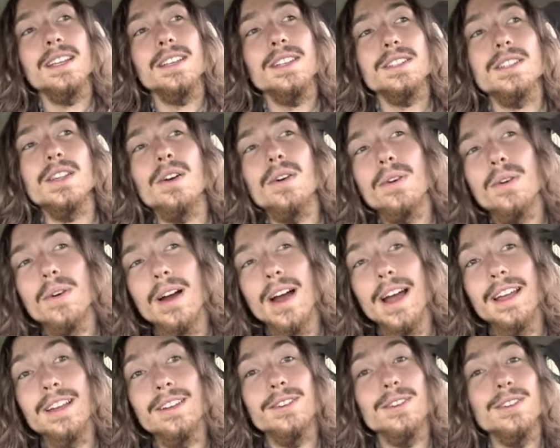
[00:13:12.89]
So
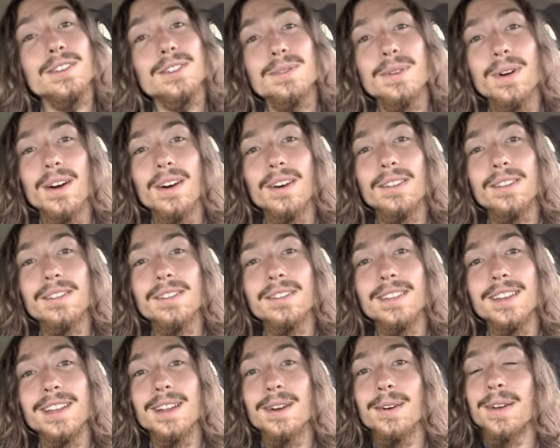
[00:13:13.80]
I encourage you all,
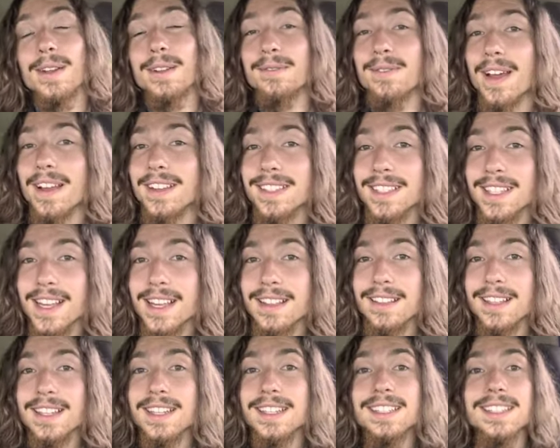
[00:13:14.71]

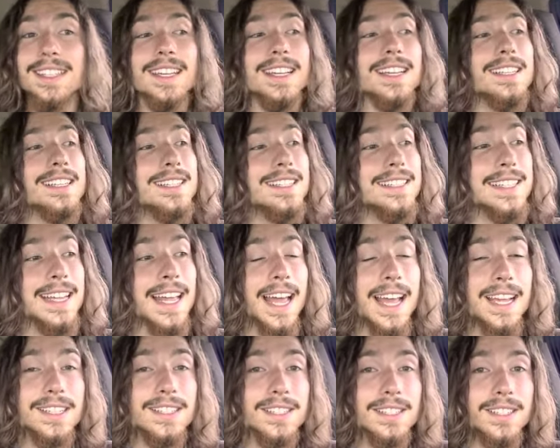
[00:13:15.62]
investigate these things,
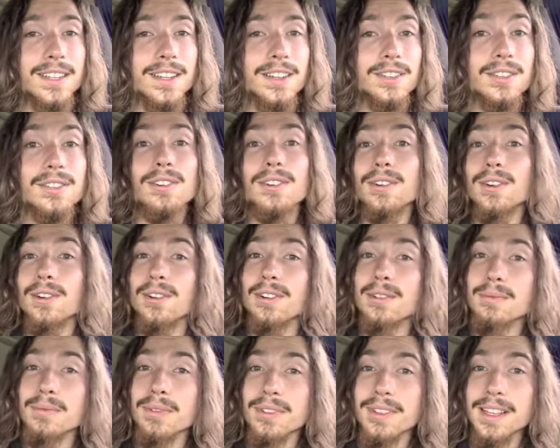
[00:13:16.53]
test your
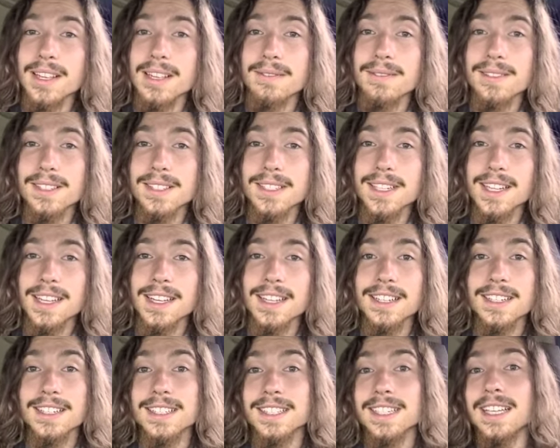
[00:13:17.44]
current beliefs,
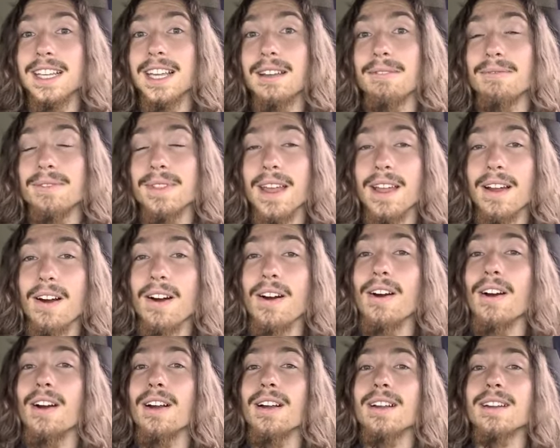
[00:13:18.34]
see if they
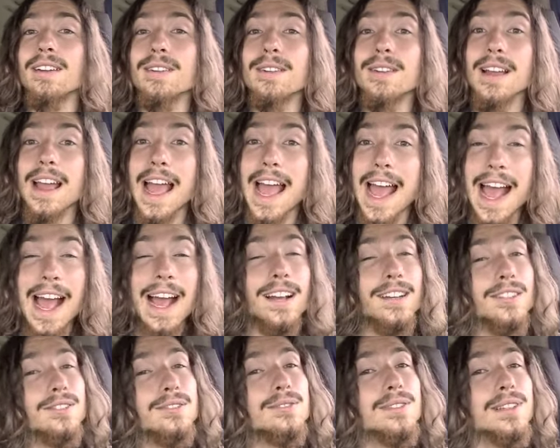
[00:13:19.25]
are
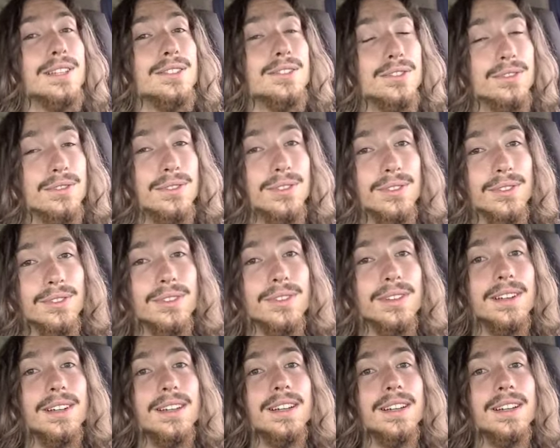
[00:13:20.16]
actually true.